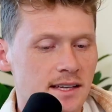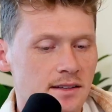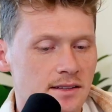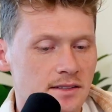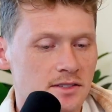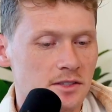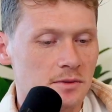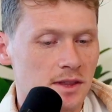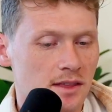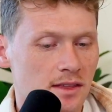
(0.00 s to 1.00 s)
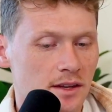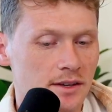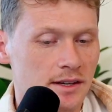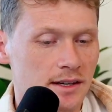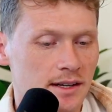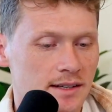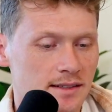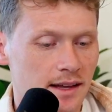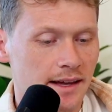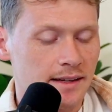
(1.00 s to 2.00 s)
the other thing too with the Thunder
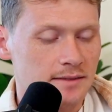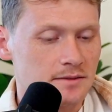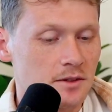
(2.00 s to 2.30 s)
is like